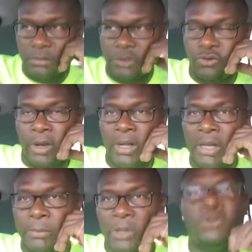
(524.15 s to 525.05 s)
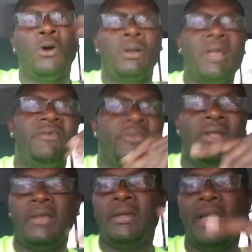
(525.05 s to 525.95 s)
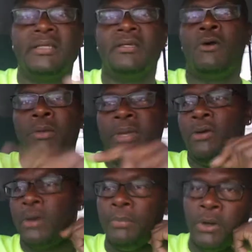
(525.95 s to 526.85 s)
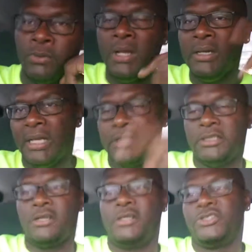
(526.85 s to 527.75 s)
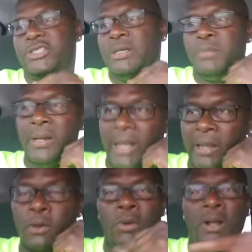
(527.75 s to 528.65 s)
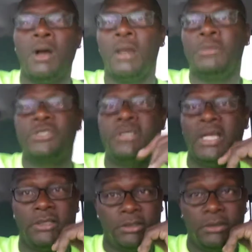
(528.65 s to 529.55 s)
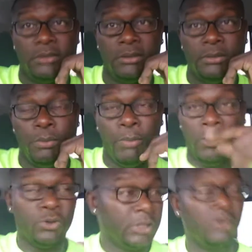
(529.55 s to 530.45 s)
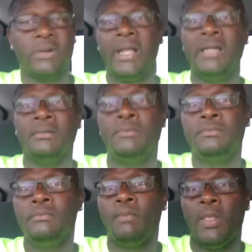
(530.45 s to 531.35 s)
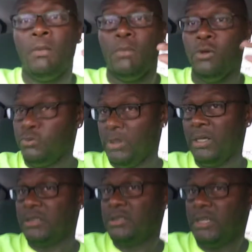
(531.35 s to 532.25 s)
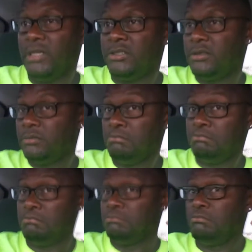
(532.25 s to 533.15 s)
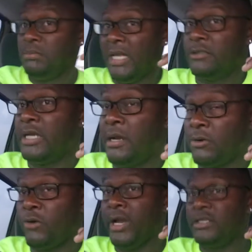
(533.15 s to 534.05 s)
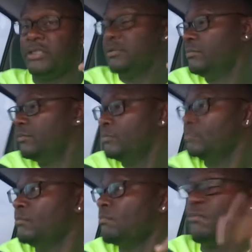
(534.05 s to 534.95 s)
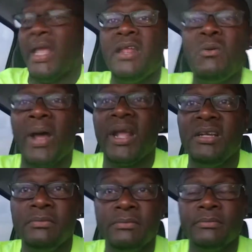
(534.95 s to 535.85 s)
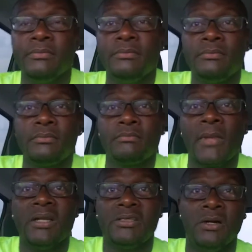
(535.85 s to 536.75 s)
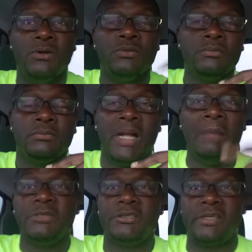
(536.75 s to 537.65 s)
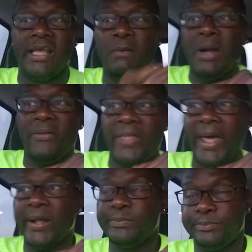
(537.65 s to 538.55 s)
Straight up, you told them everything that they needed to know to be on the boat. They sunk your ship, and then you want to call them a snitch. But who told them? Who really the snitch? That's kind of crazy. Anyway, so I'm just thinking about that.